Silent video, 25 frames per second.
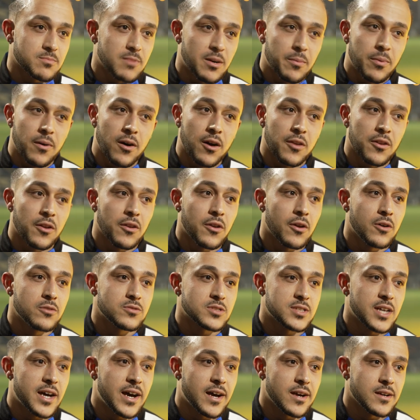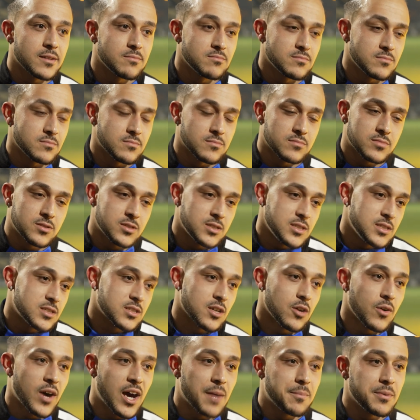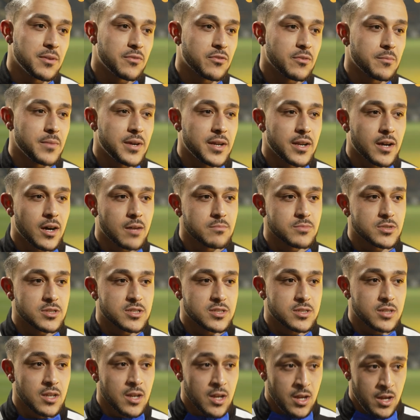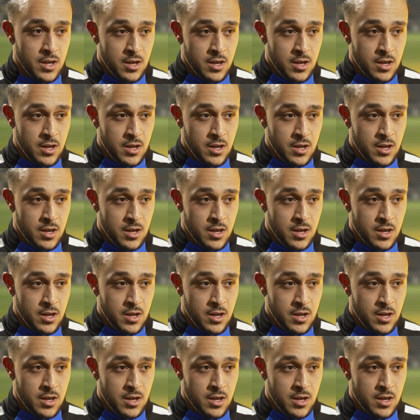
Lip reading: My partner knows that, and she's so happy for me that I'm just